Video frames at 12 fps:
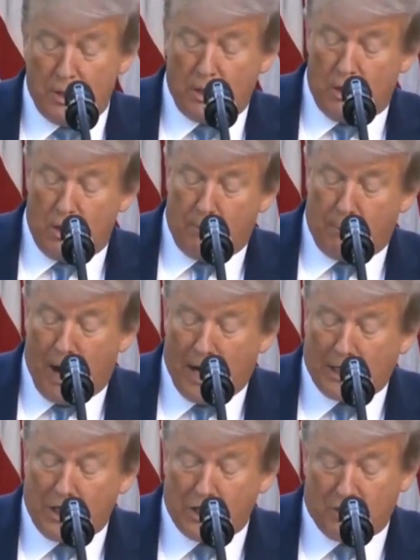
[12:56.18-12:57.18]
The current
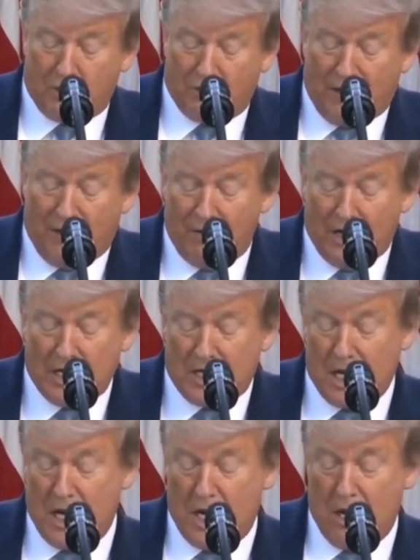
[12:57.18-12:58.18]
practice of
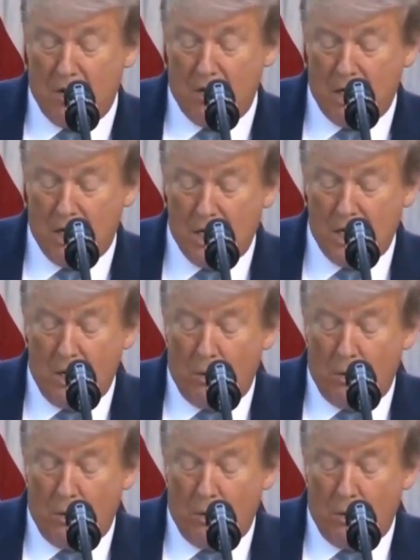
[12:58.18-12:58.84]
leaving town